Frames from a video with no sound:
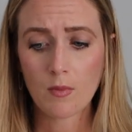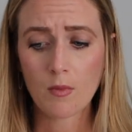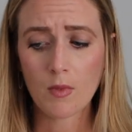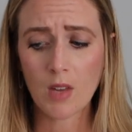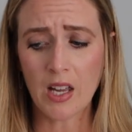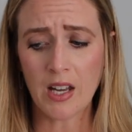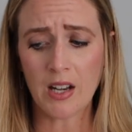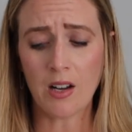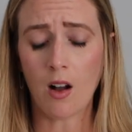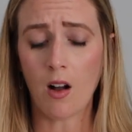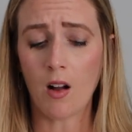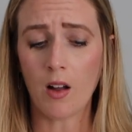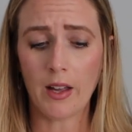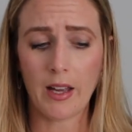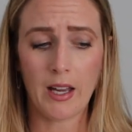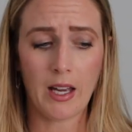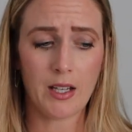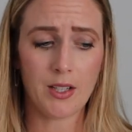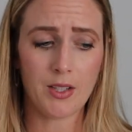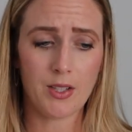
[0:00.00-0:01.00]
and all I
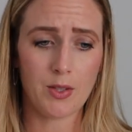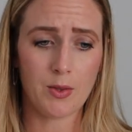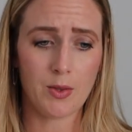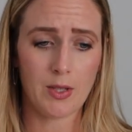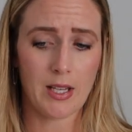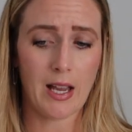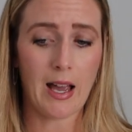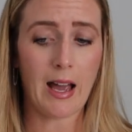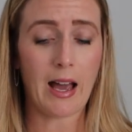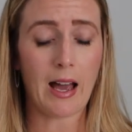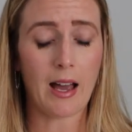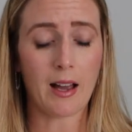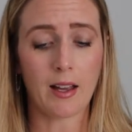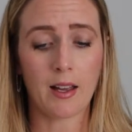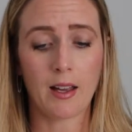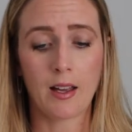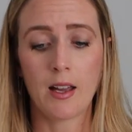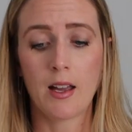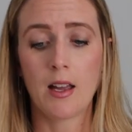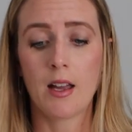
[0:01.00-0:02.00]
had to do was hack
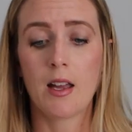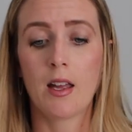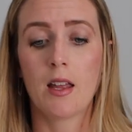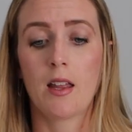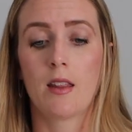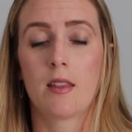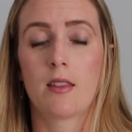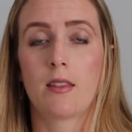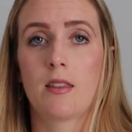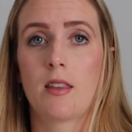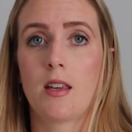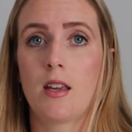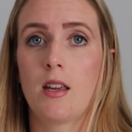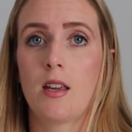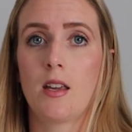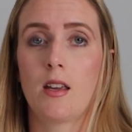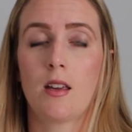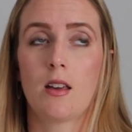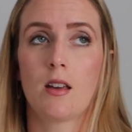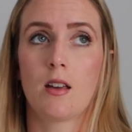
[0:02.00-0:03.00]

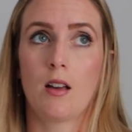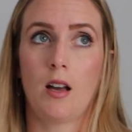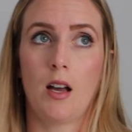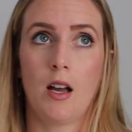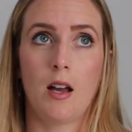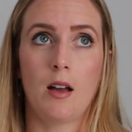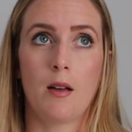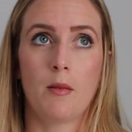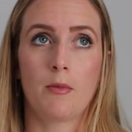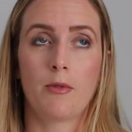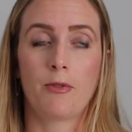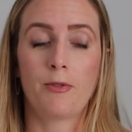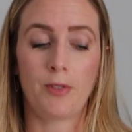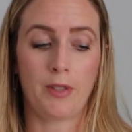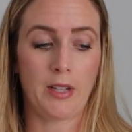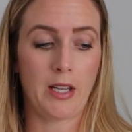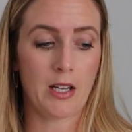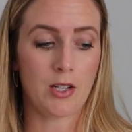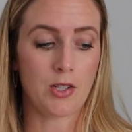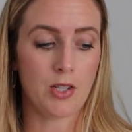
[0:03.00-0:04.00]
the
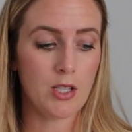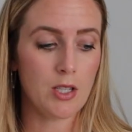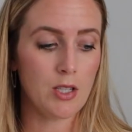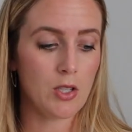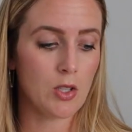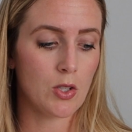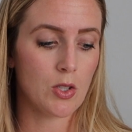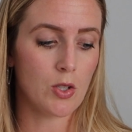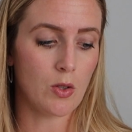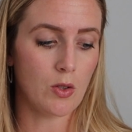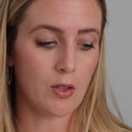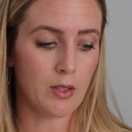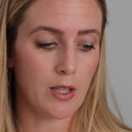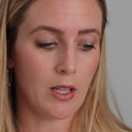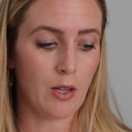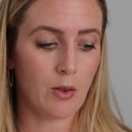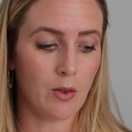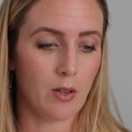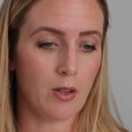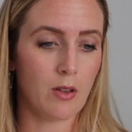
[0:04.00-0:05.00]
flanges so that
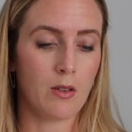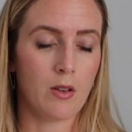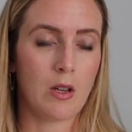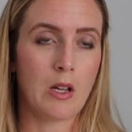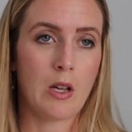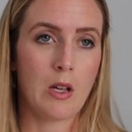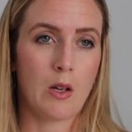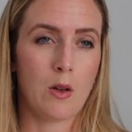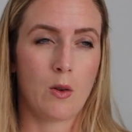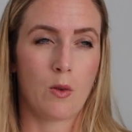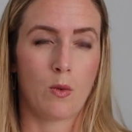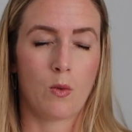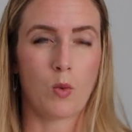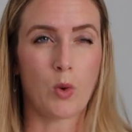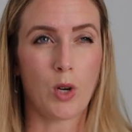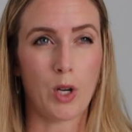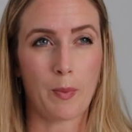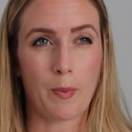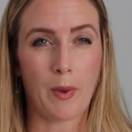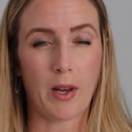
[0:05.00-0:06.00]
they would
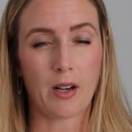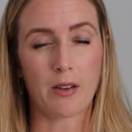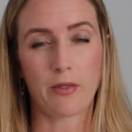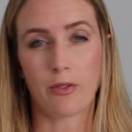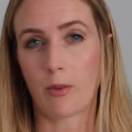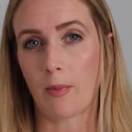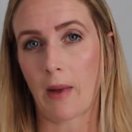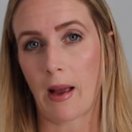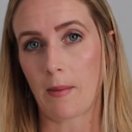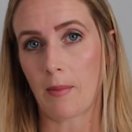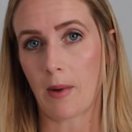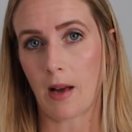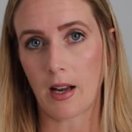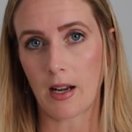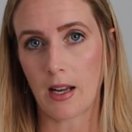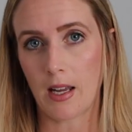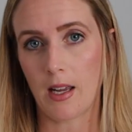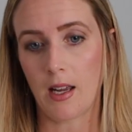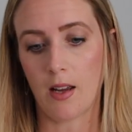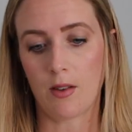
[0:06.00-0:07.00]
work better for my
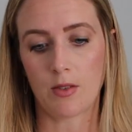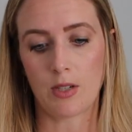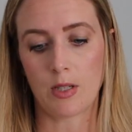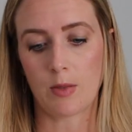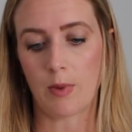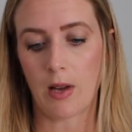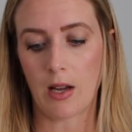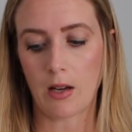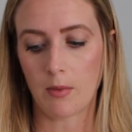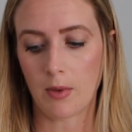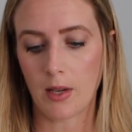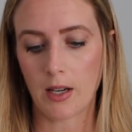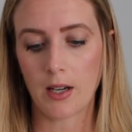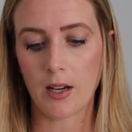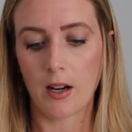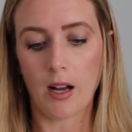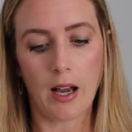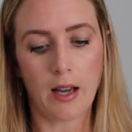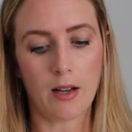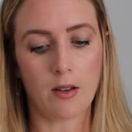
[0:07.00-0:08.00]
body and respond
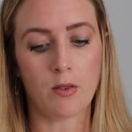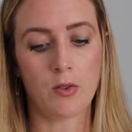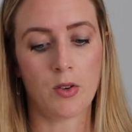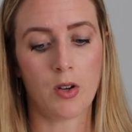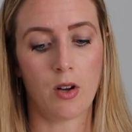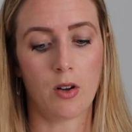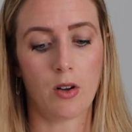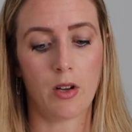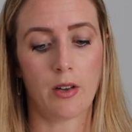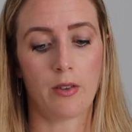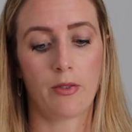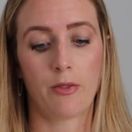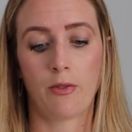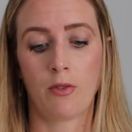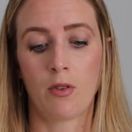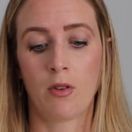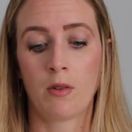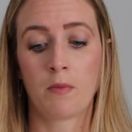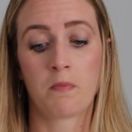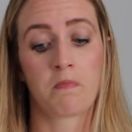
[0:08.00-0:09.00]
better. I don't know if
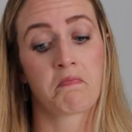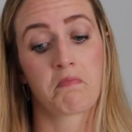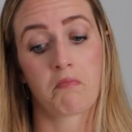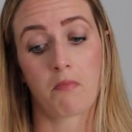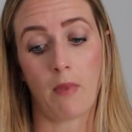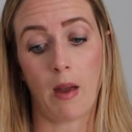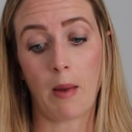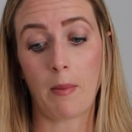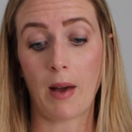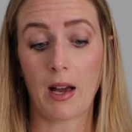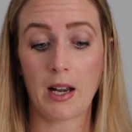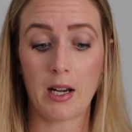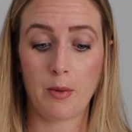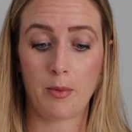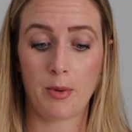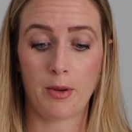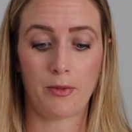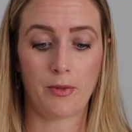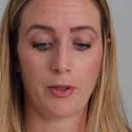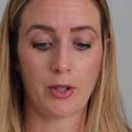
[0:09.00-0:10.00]
my body
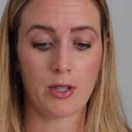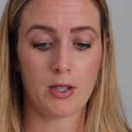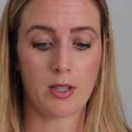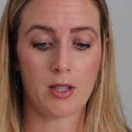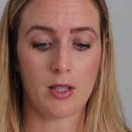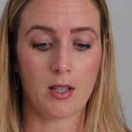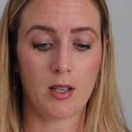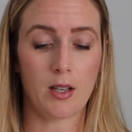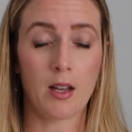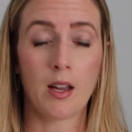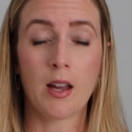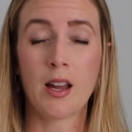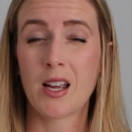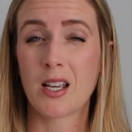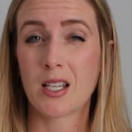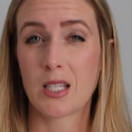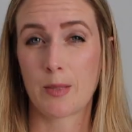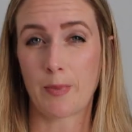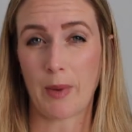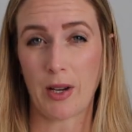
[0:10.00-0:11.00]
prefers the
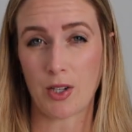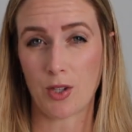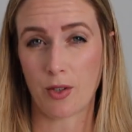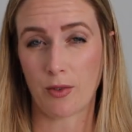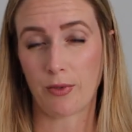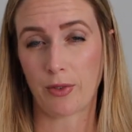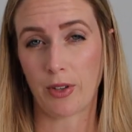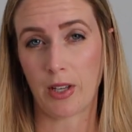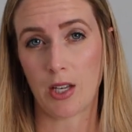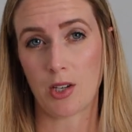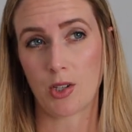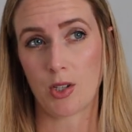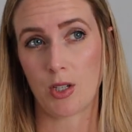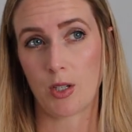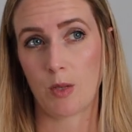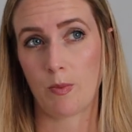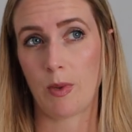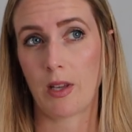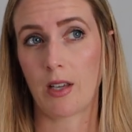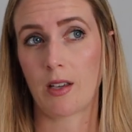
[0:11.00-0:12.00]
Spectra flanges
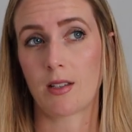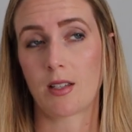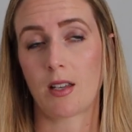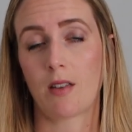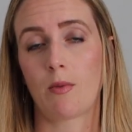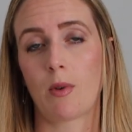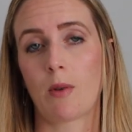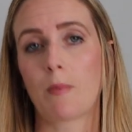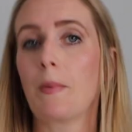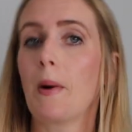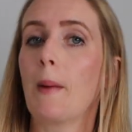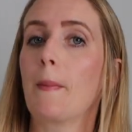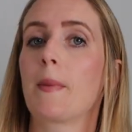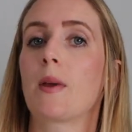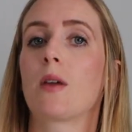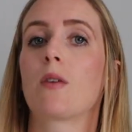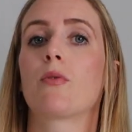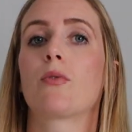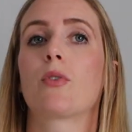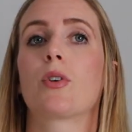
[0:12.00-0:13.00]
because I've been
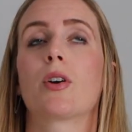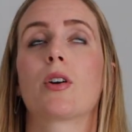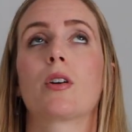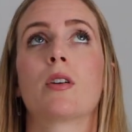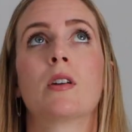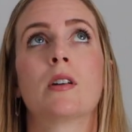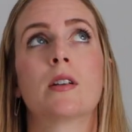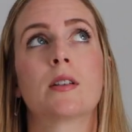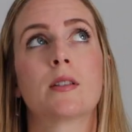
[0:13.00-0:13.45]
pumping for